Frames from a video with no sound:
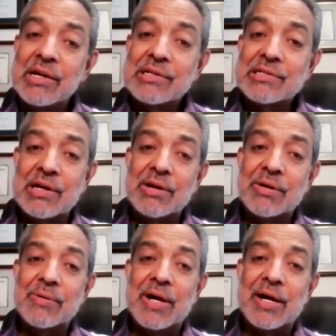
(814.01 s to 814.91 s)

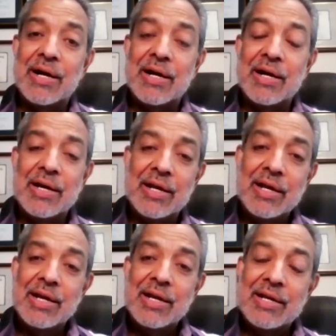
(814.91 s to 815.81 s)
So,
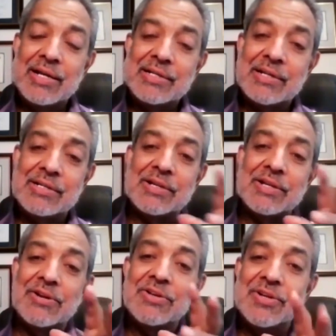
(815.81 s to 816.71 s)

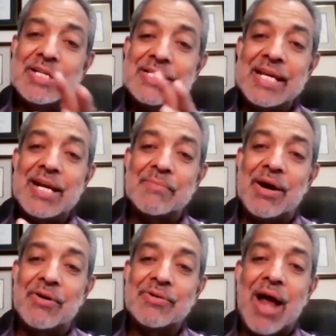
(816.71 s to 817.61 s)
you just think
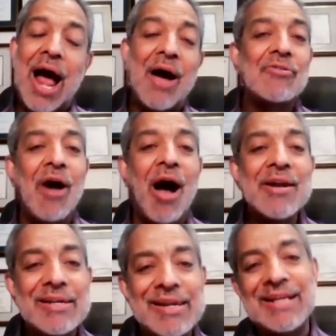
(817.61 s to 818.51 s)
about how
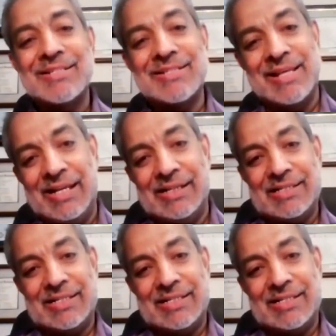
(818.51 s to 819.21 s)
God does things.